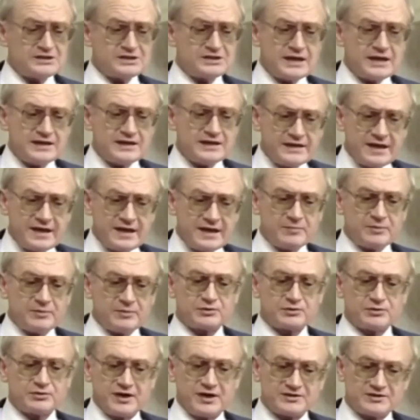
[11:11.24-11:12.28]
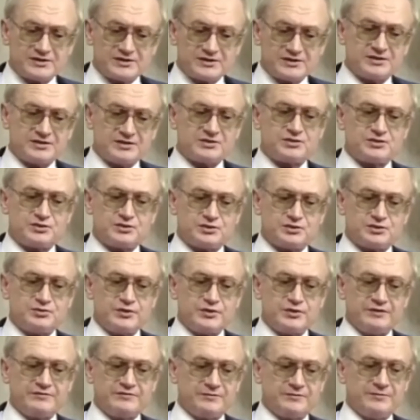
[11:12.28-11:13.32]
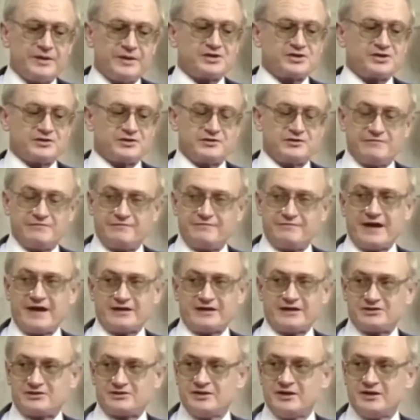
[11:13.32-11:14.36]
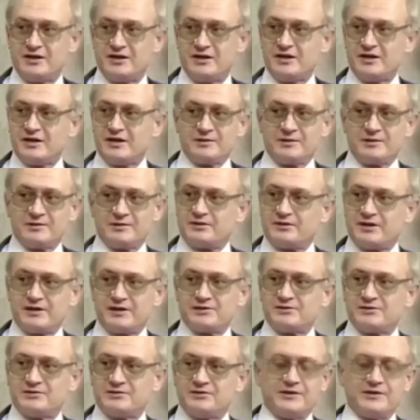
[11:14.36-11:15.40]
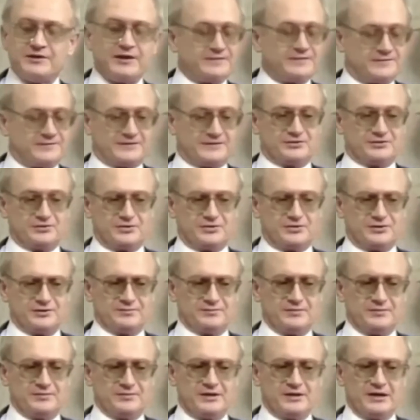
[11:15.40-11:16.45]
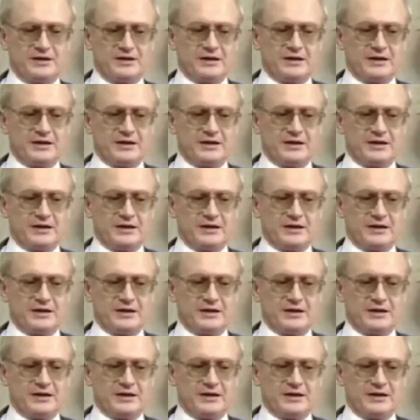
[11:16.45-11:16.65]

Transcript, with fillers: is unable to assess true information. The facts tell nothing to him.